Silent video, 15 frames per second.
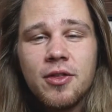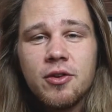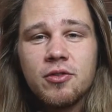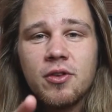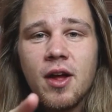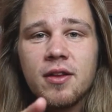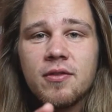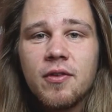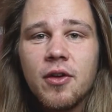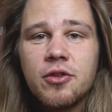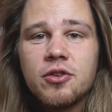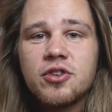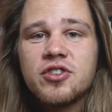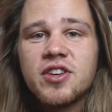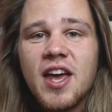There's lots of
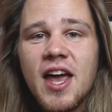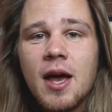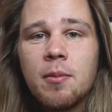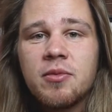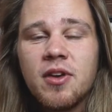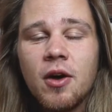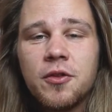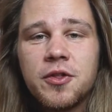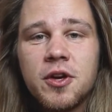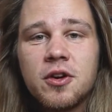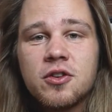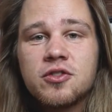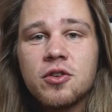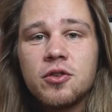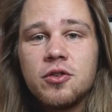other scams out
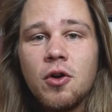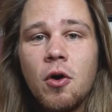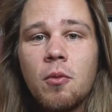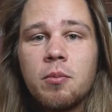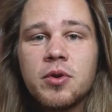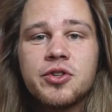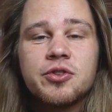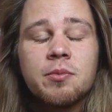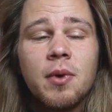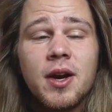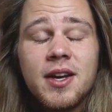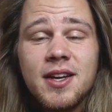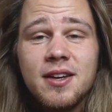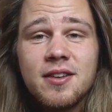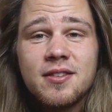there, so don't put your
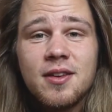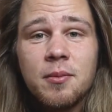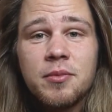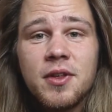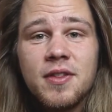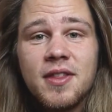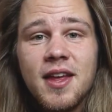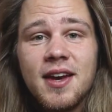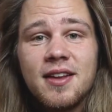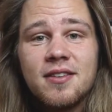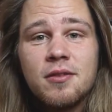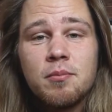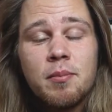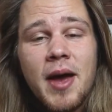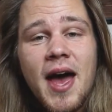money into something that isn't